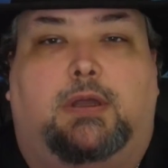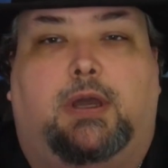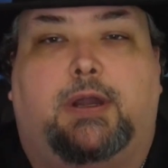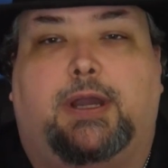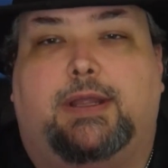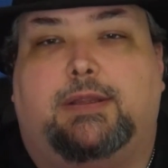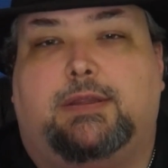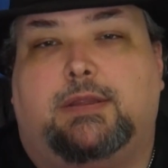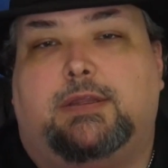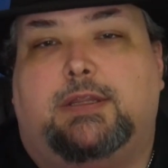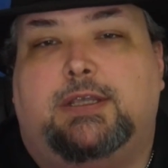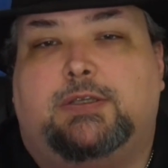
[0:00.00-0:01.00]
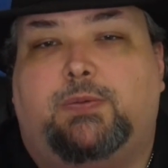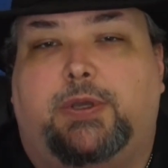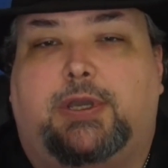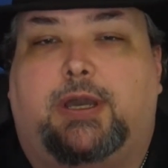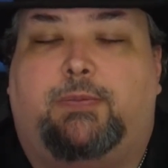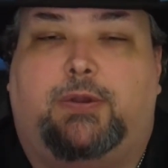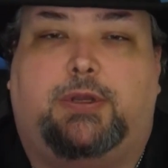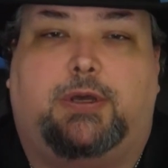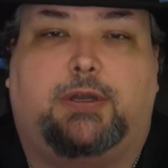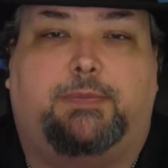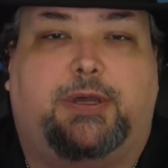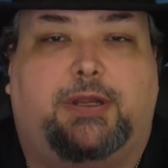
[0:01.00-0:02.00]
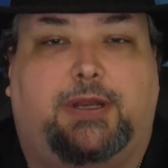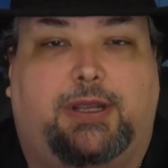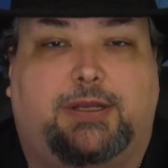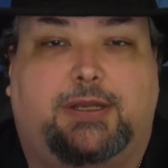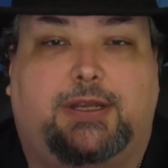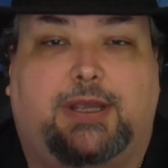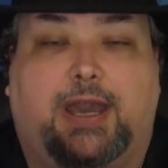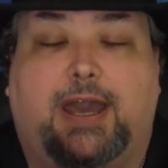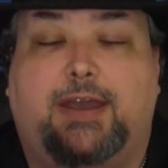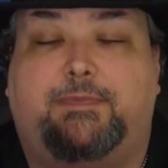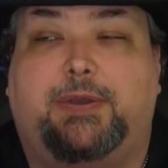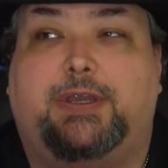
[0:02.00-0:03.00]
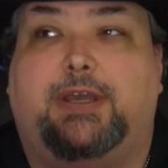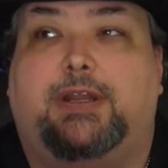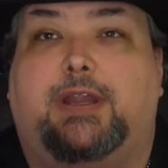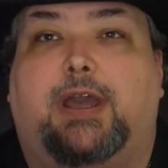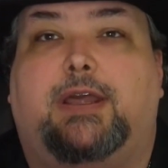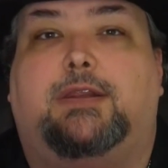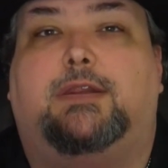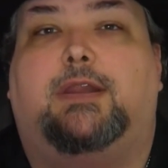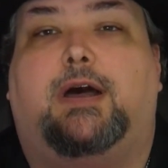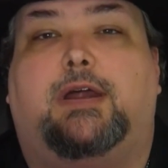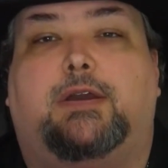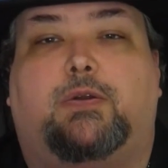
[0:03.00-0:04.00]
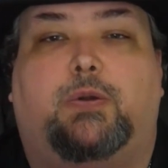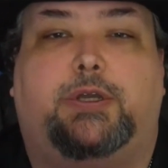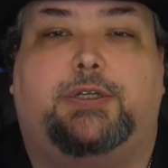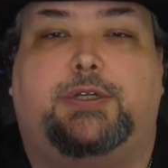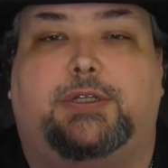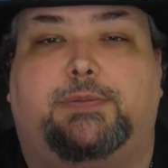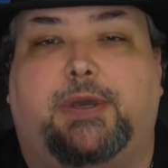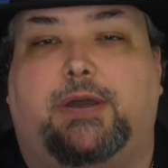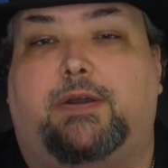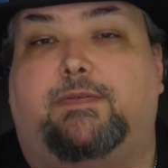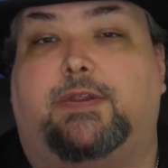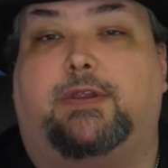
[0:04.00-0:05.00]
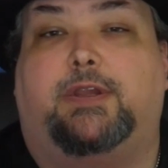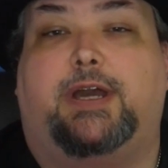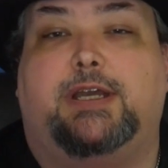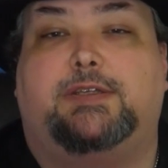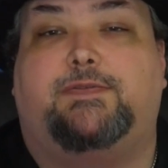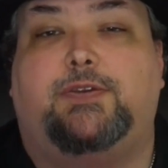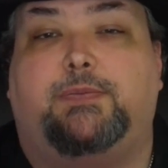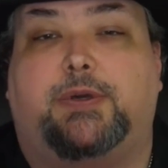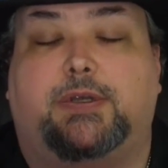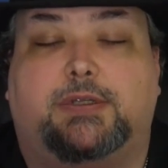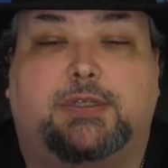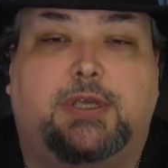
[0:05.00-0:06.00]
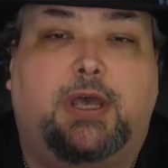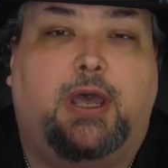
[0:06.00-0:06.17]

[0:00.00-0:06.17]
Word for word: All right, this week, I want to talk about an entity I have been getting a lot of questions about over the last few months,